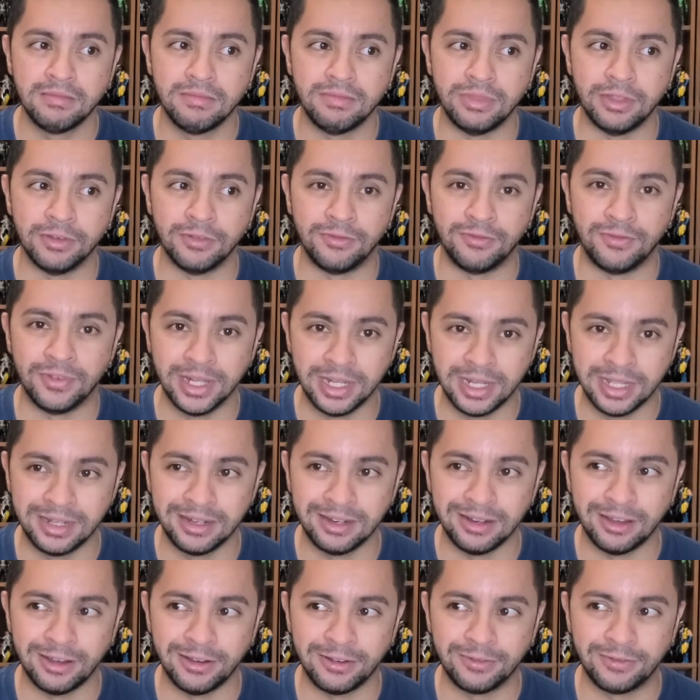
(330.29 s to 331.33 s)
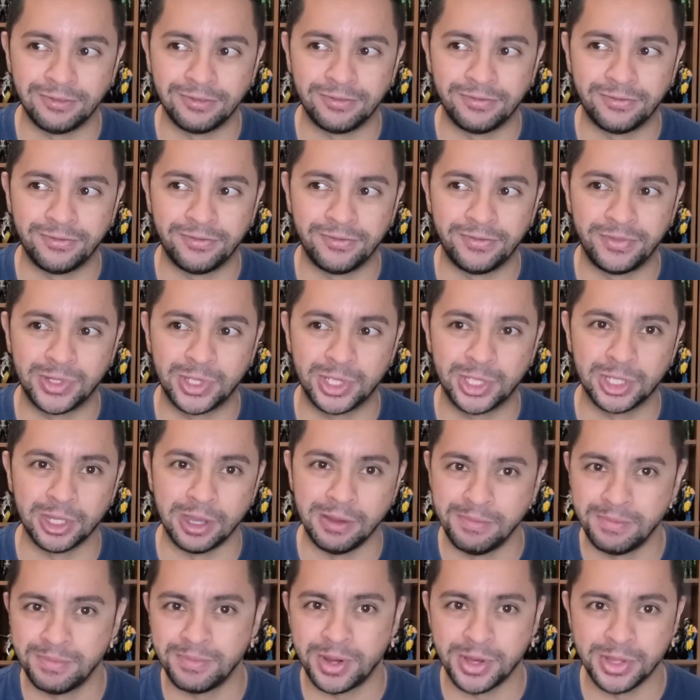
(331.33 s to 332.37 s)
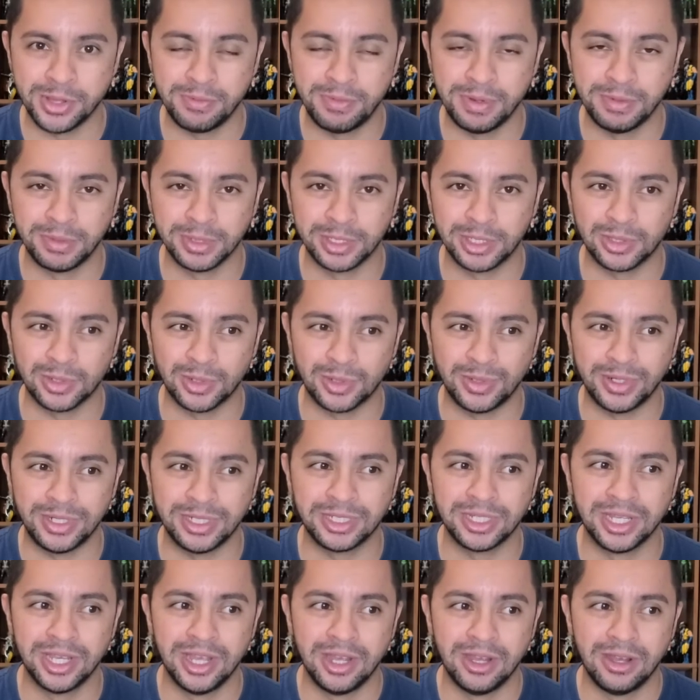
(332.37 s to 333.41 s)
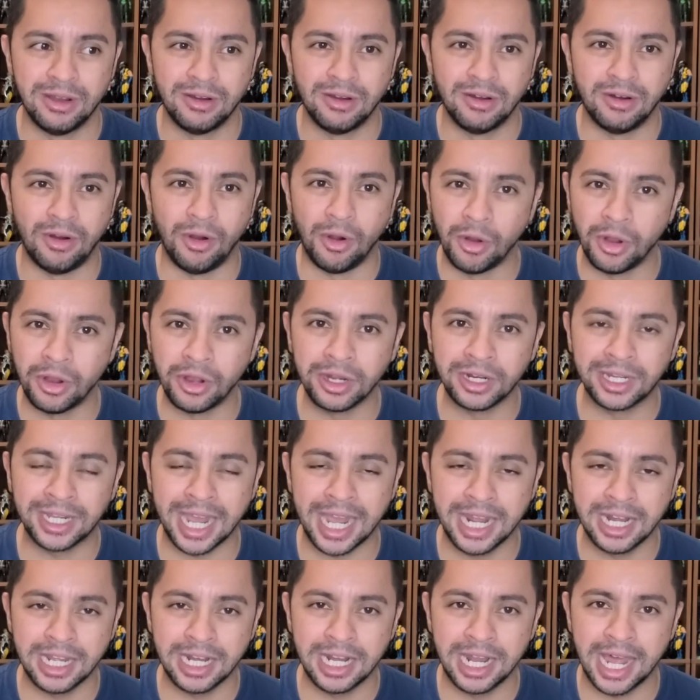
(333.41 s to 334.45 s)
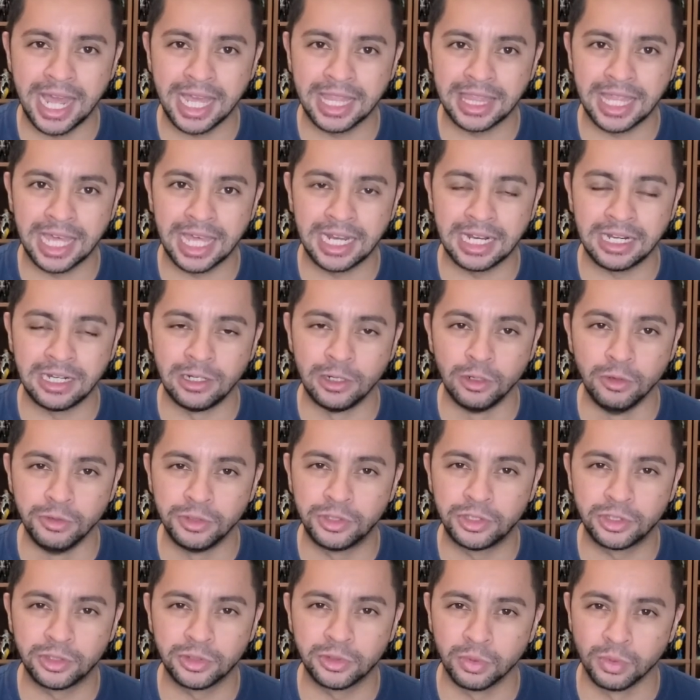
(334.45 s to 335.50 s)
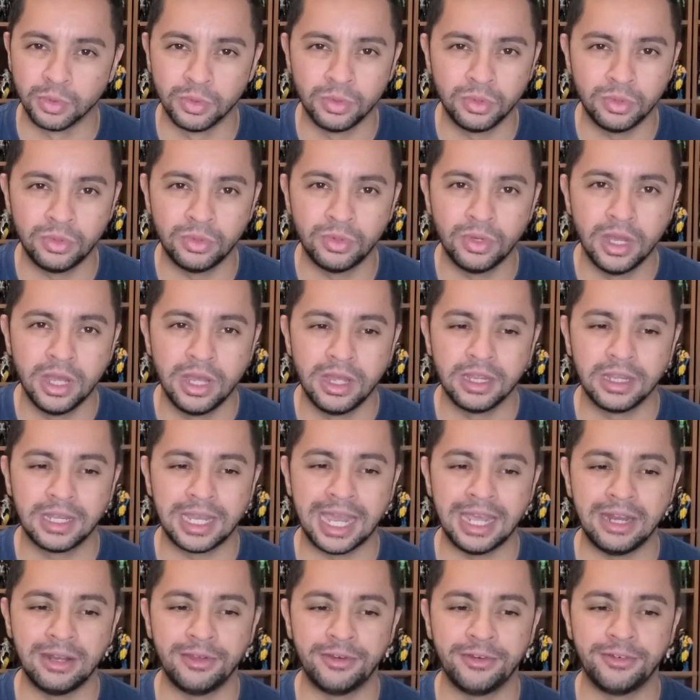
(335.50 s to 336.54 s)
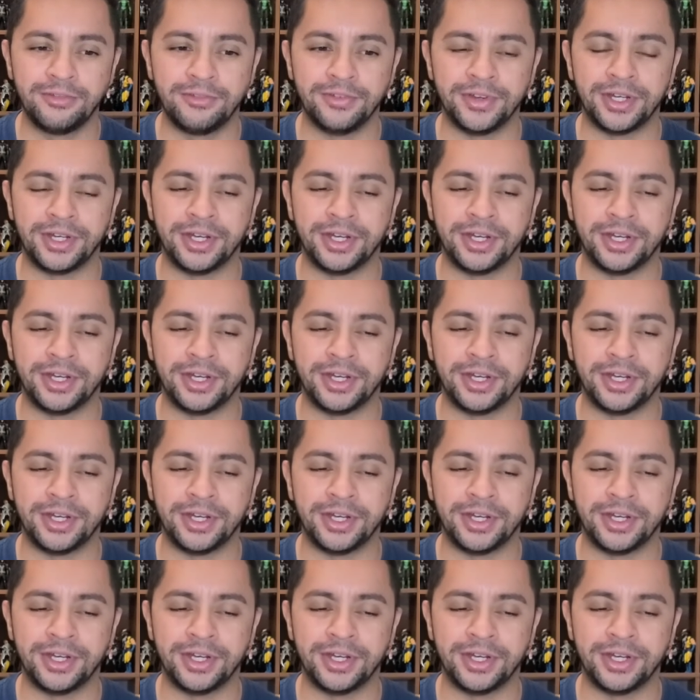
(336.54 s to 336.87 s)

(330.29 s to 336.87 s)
the villain of some other people's stories, or kind of like that loose screw kind of